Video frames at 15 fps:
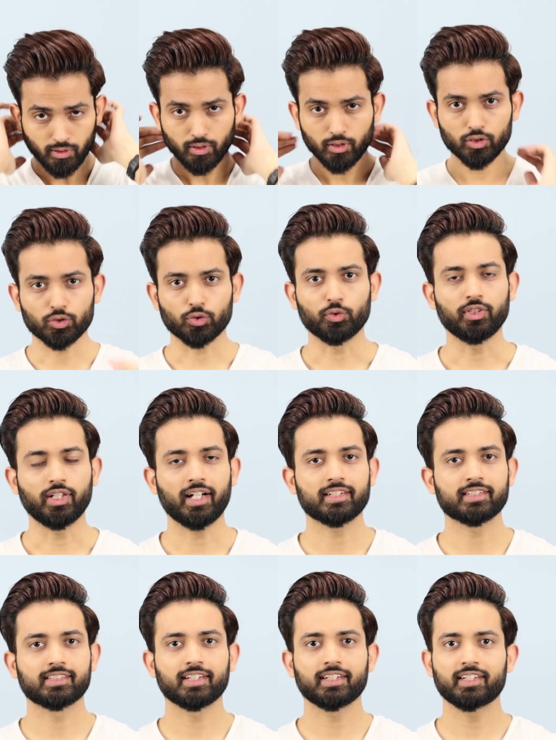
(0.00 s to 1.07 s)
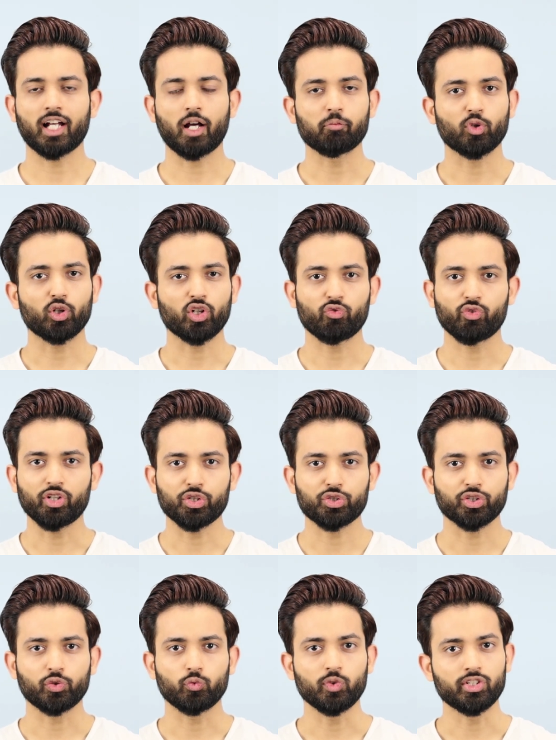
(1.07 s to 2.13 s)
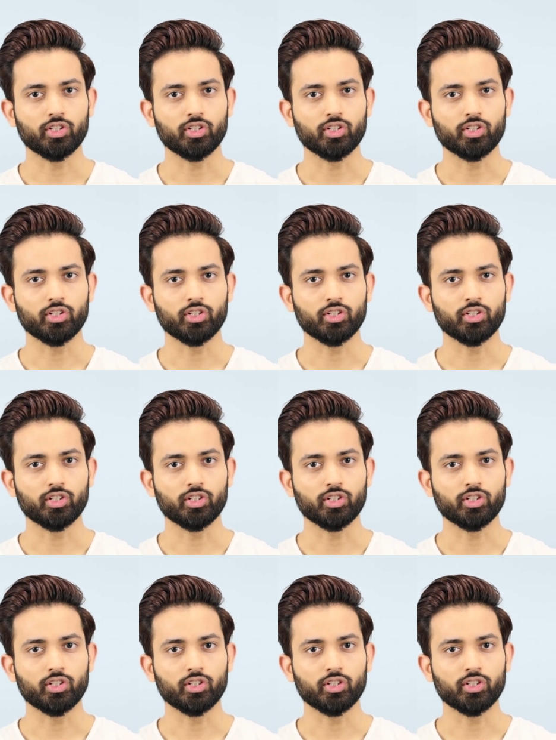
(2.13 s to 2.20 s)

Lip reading: So that's it, I'm gonna finish it with a